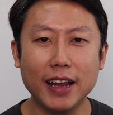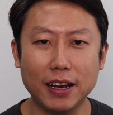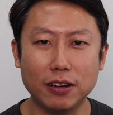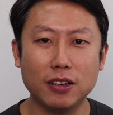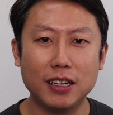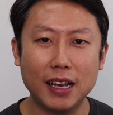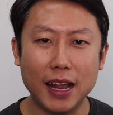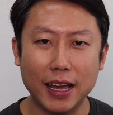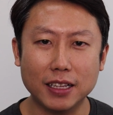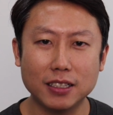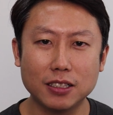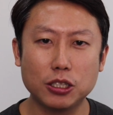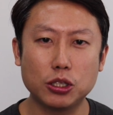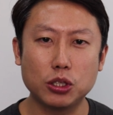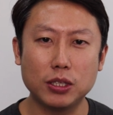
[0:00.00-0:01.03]
that led
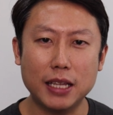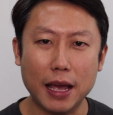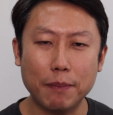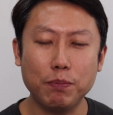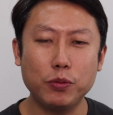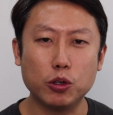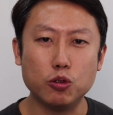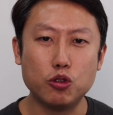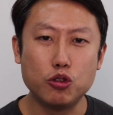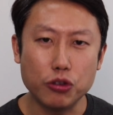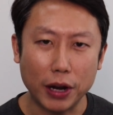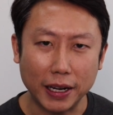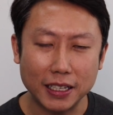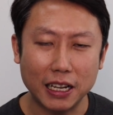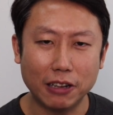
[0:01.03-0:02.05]
them to
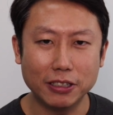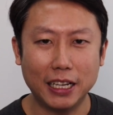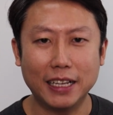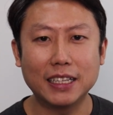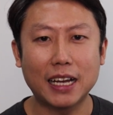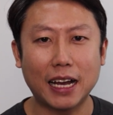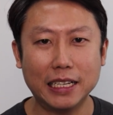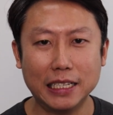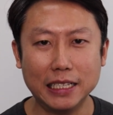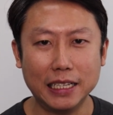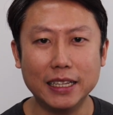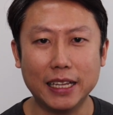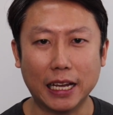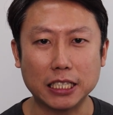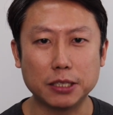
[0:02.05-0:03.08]
drag down the entire
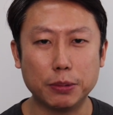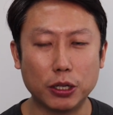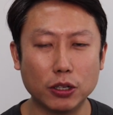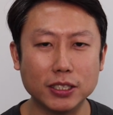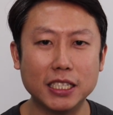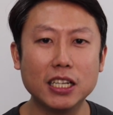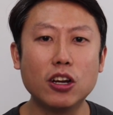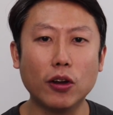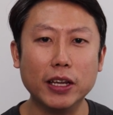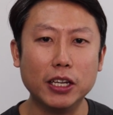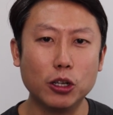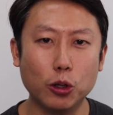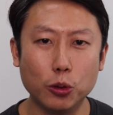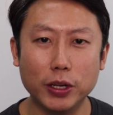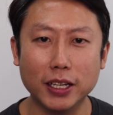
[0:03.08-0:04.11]
index because they got
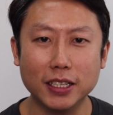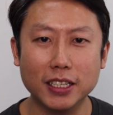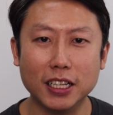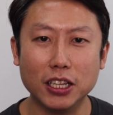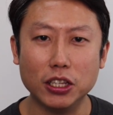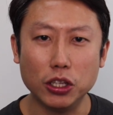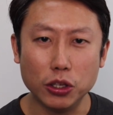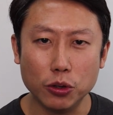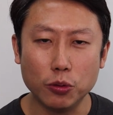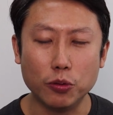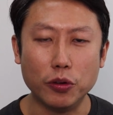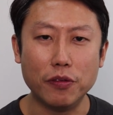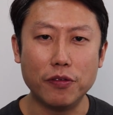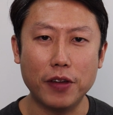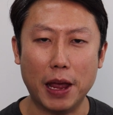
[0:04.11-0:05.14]
included in the new
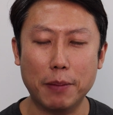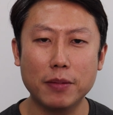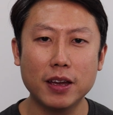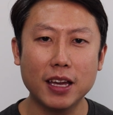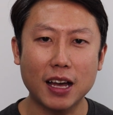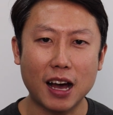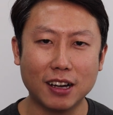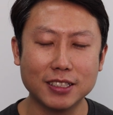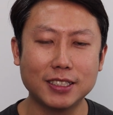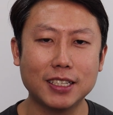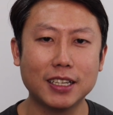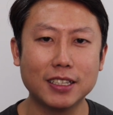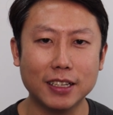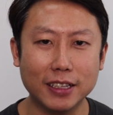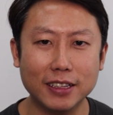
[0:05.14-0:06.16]
revamped Hang
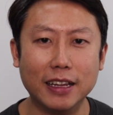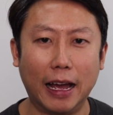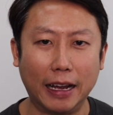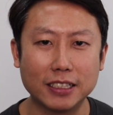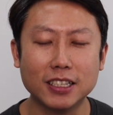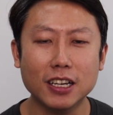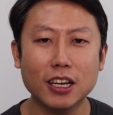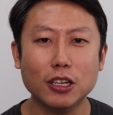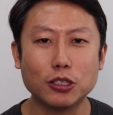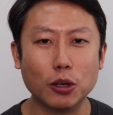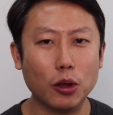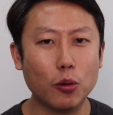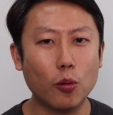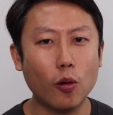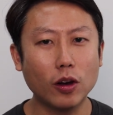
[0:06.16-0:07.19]
Seng index. So
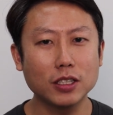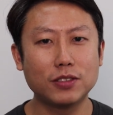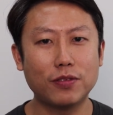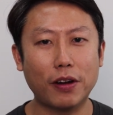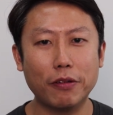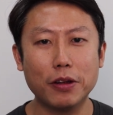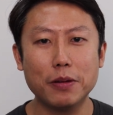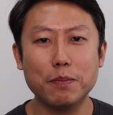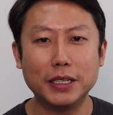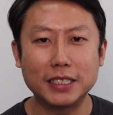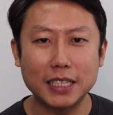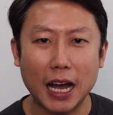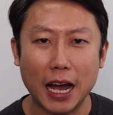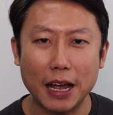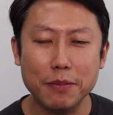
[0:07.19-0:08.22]
it was very
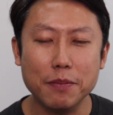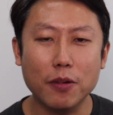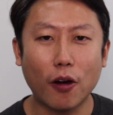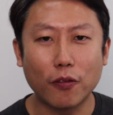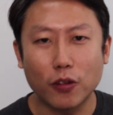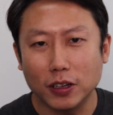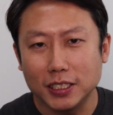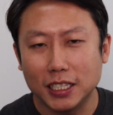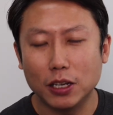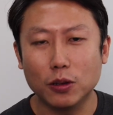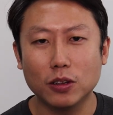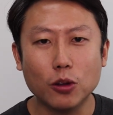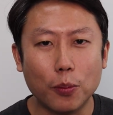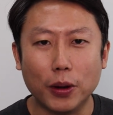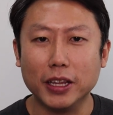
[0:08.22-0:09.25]
mistimed. Of course,
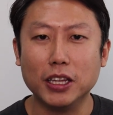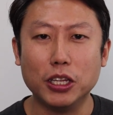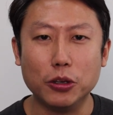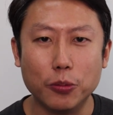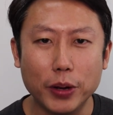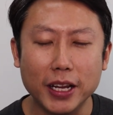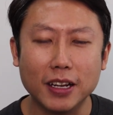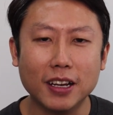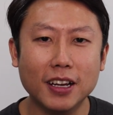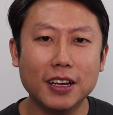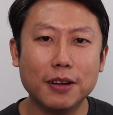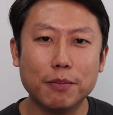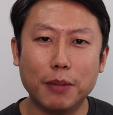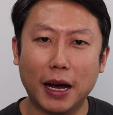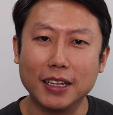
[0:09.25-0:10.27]
nobody knew it,
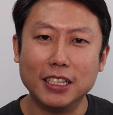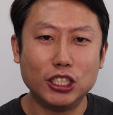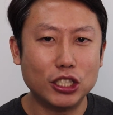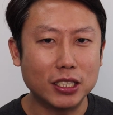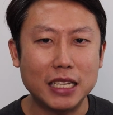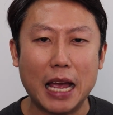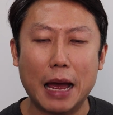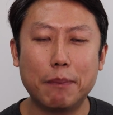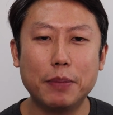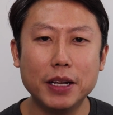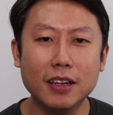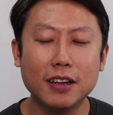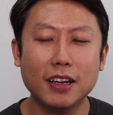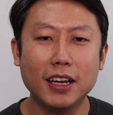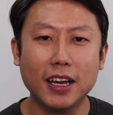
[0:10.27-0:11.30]
but it just
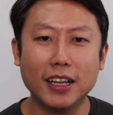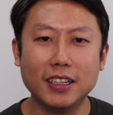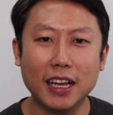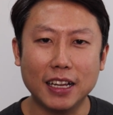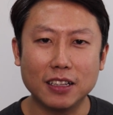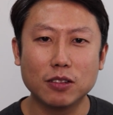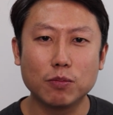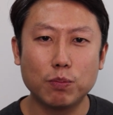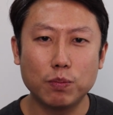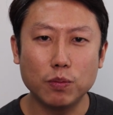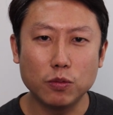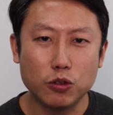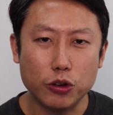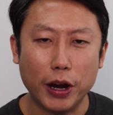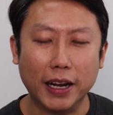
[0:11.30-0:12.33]
happened, and that
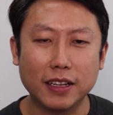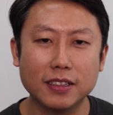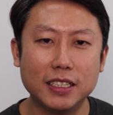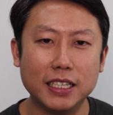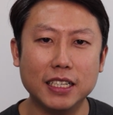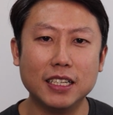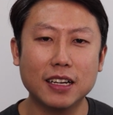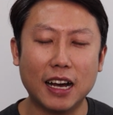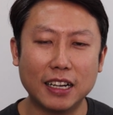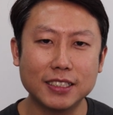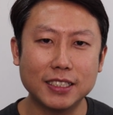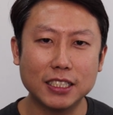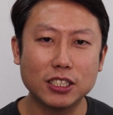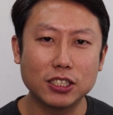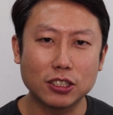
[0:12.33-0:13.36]
dragged the Hang
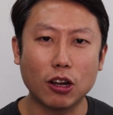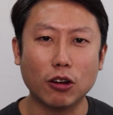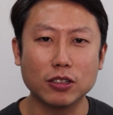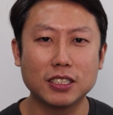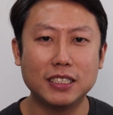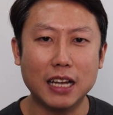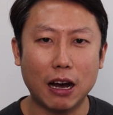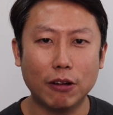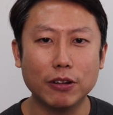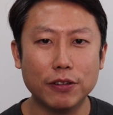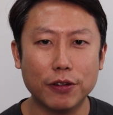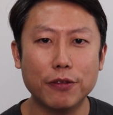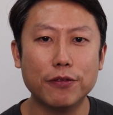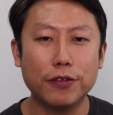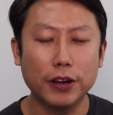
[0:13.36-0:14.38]
Seng stocks down
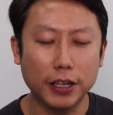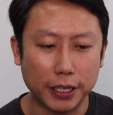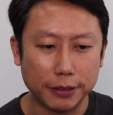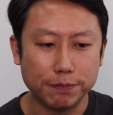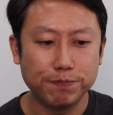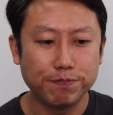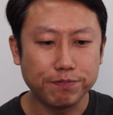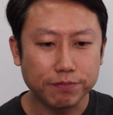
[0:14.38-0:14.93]
even further.